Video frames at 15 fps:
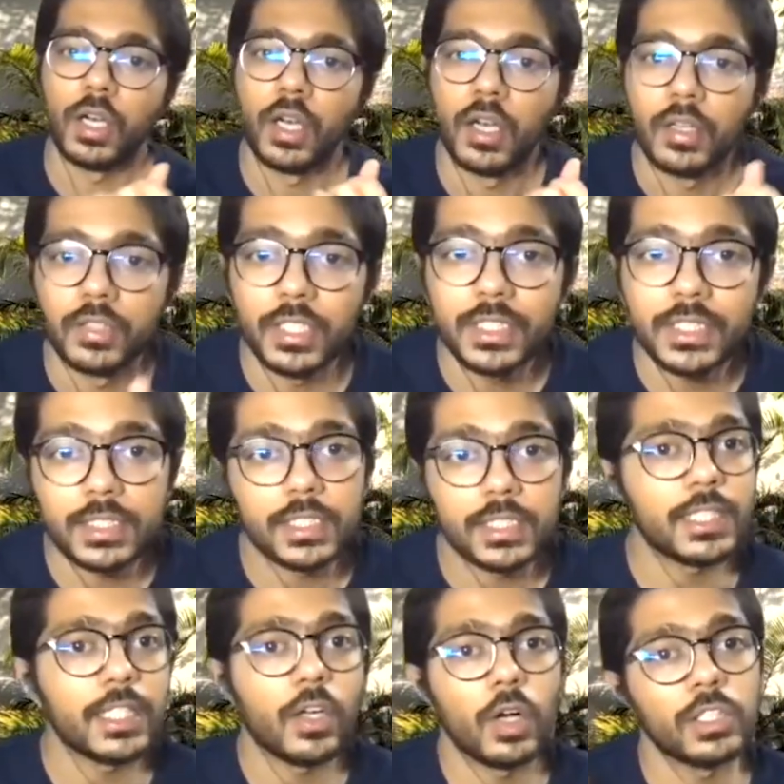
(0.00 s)
this
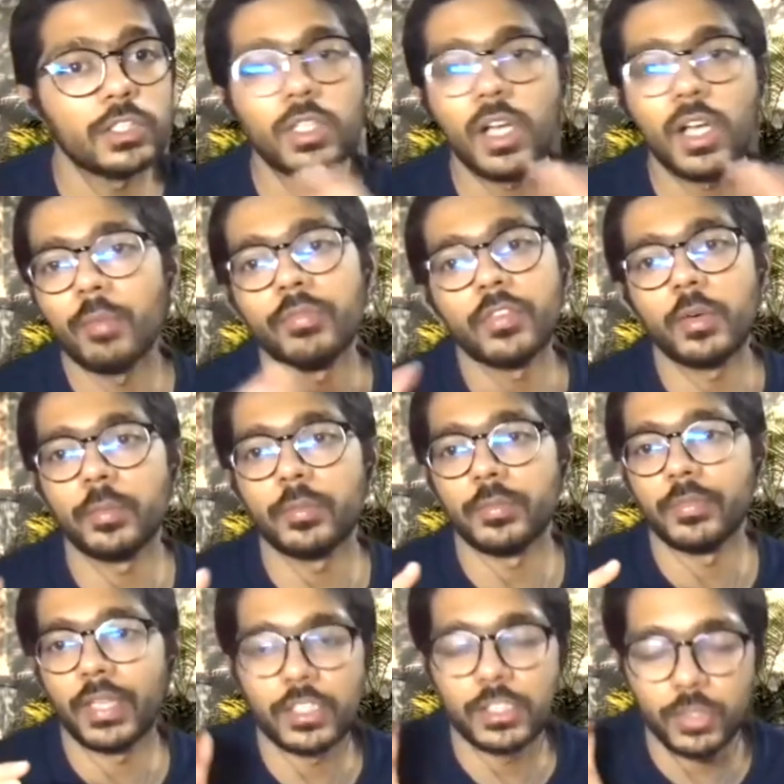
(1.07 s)
can also come from
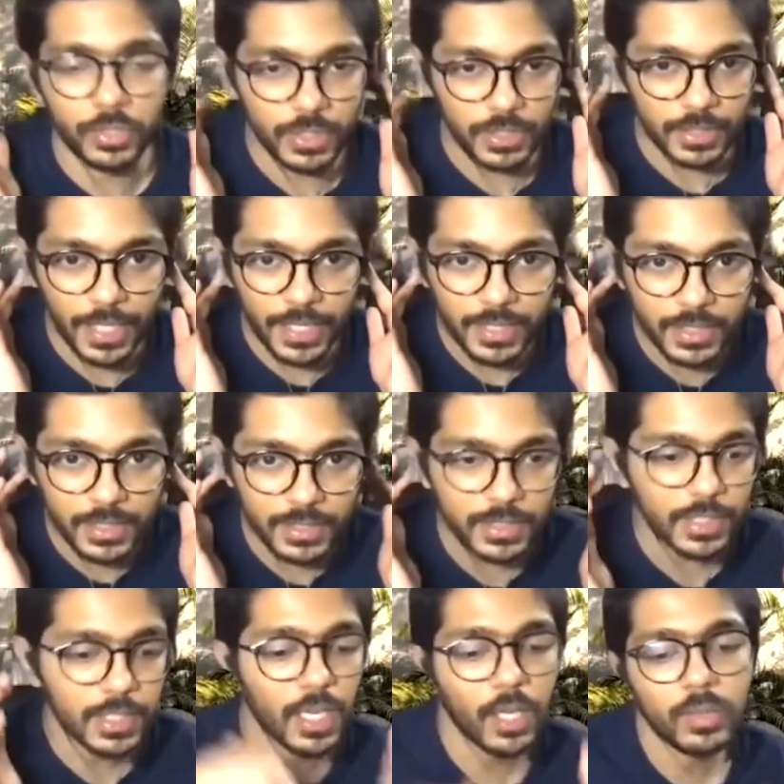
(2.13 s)
various sources, right?
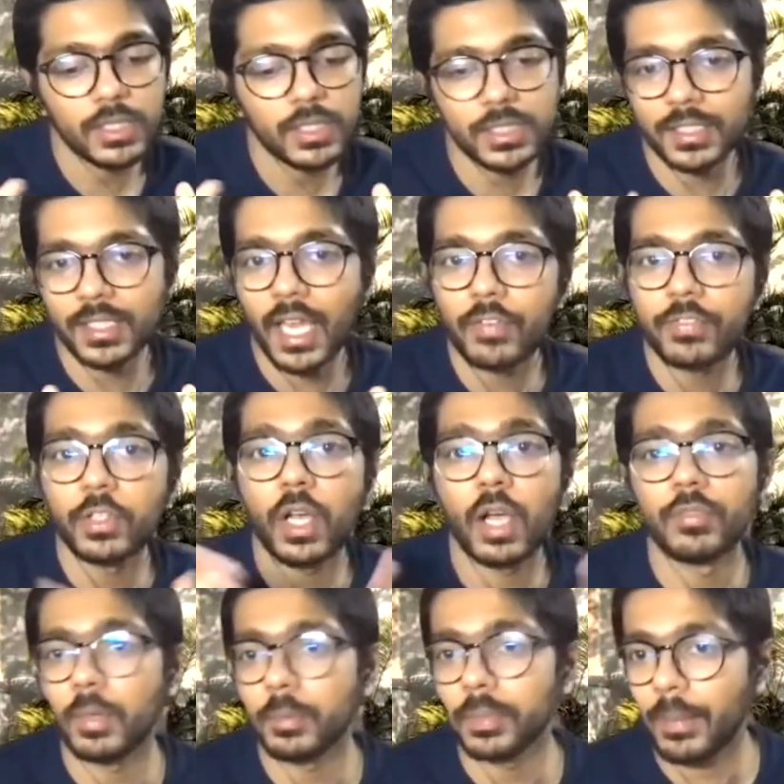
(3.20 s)
The allow list doesn't have to
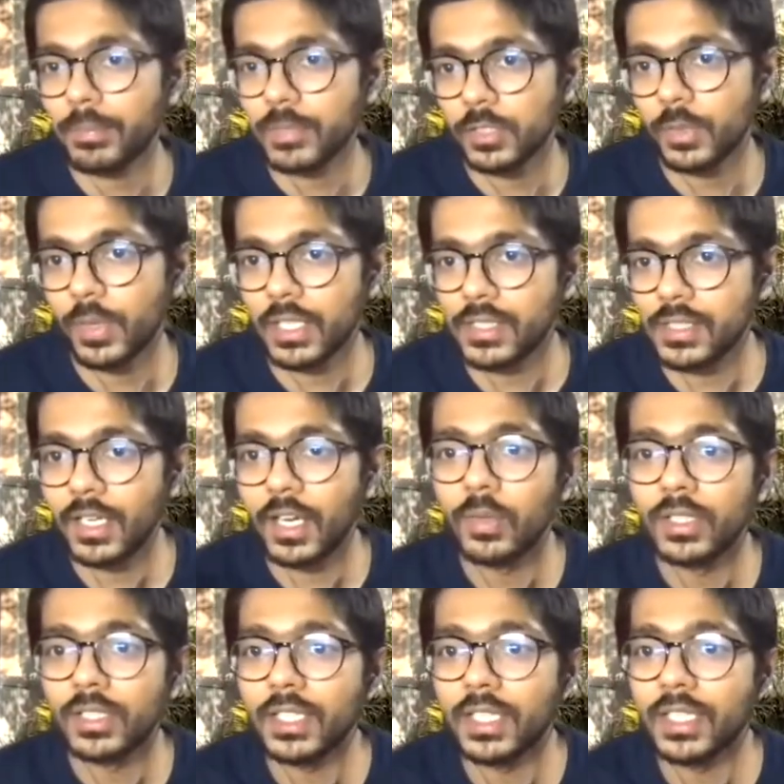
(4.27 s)
come from captured queries. The allow
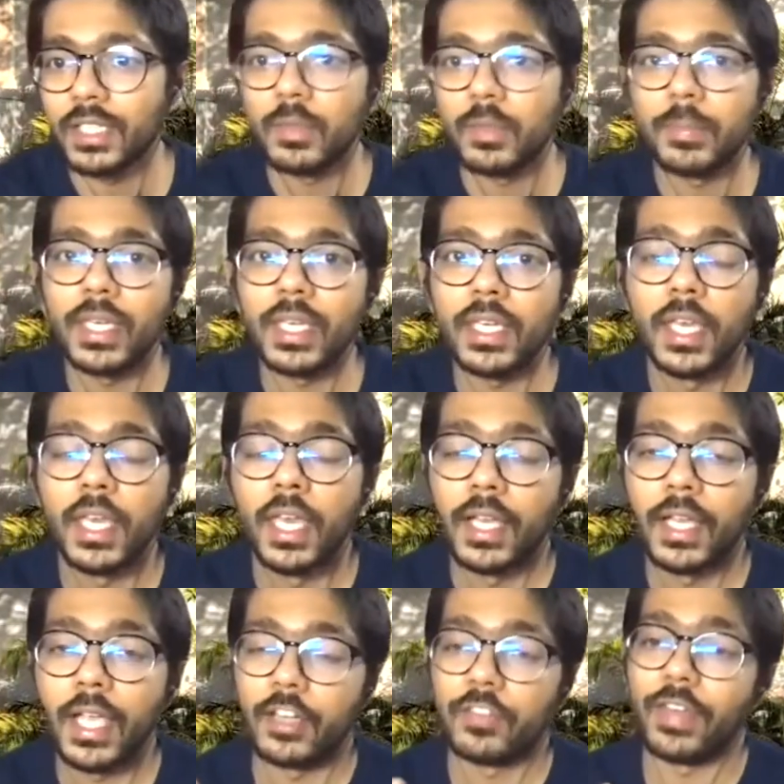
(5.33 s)
list can even be
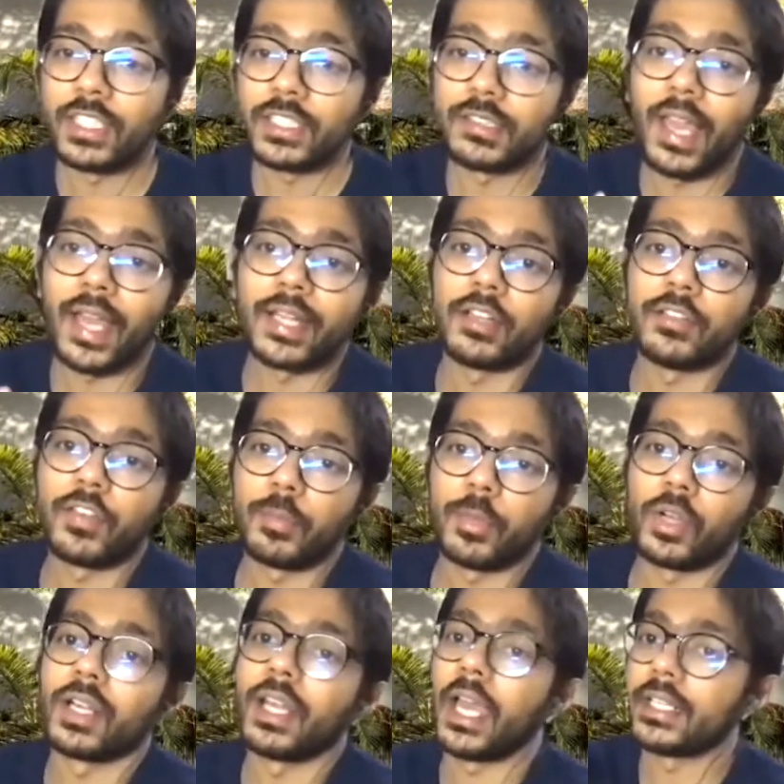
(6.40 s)
kind of extracted from
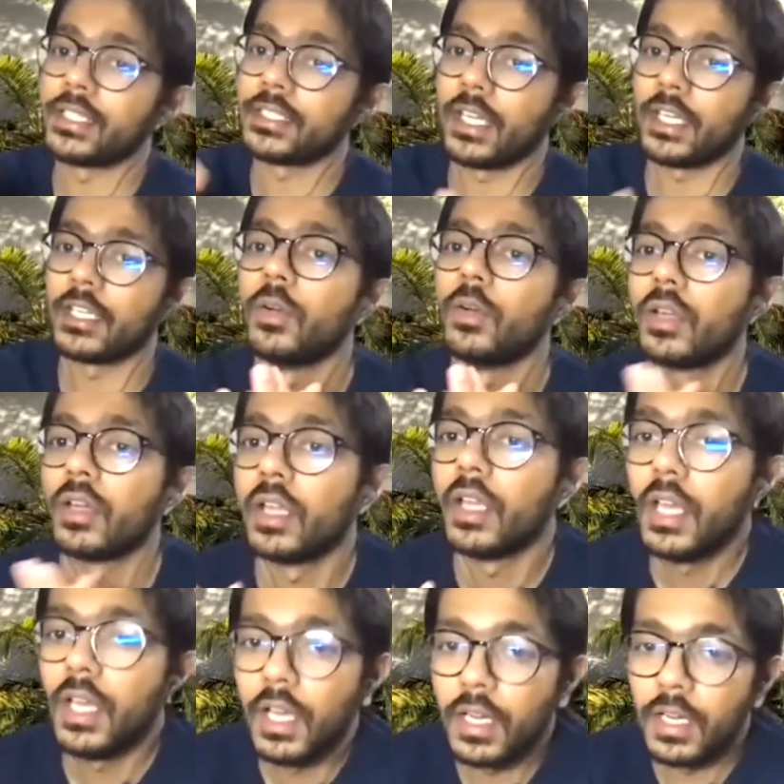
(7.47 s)
your client-side code
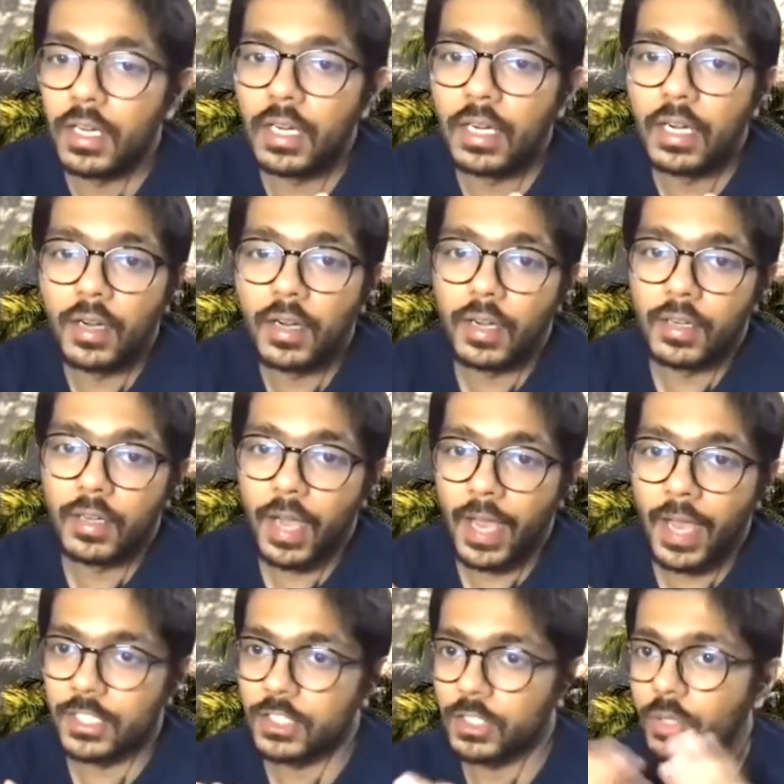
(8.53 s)

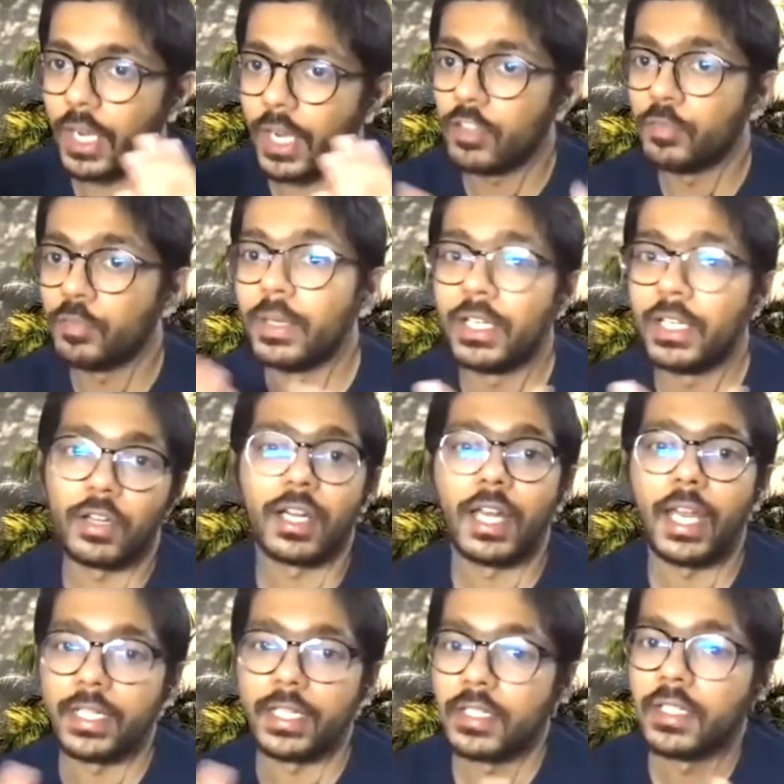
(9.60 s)
as you kind of build your
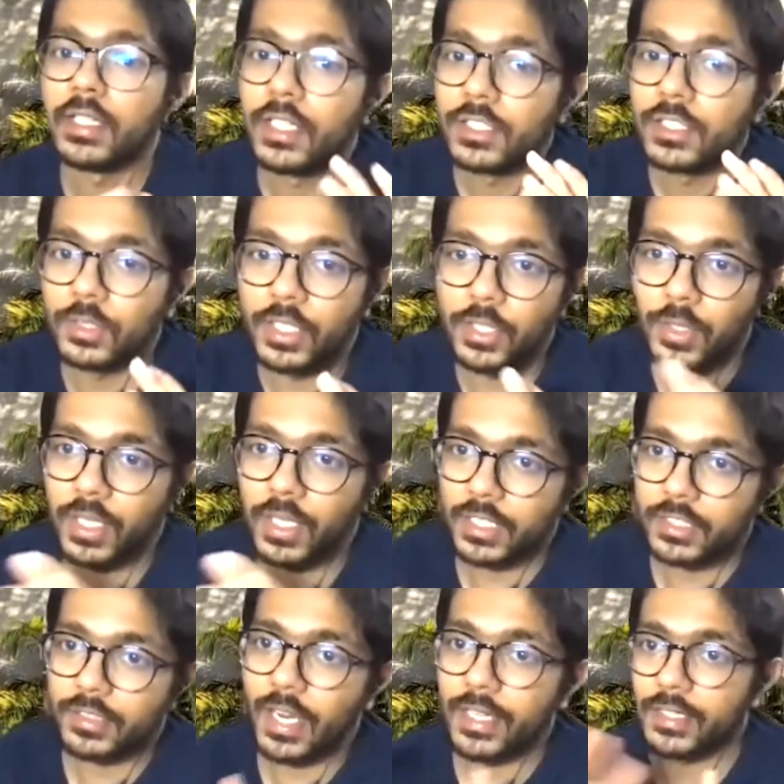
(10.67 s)
client, so that you can
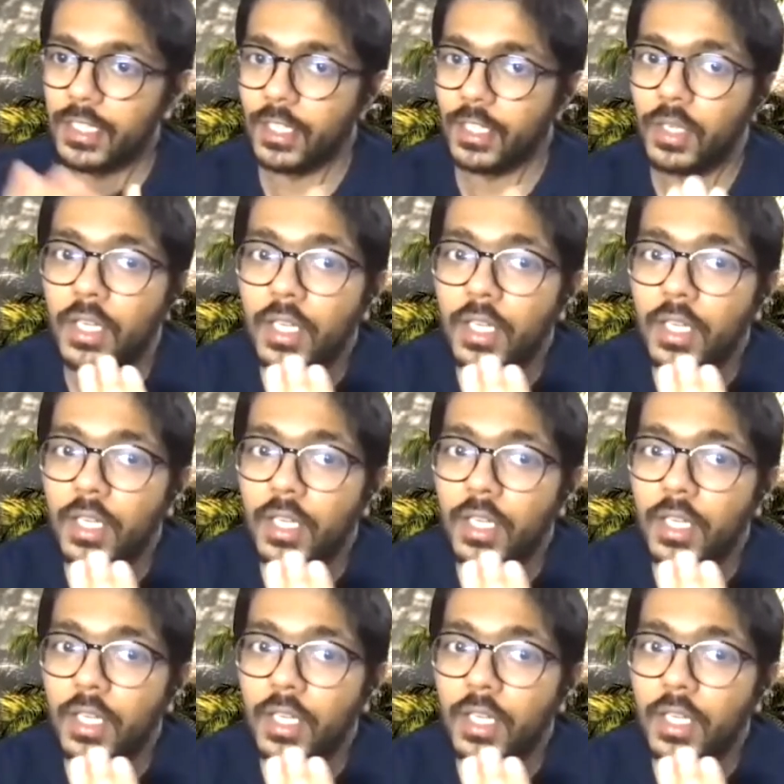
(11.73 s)
extract that out.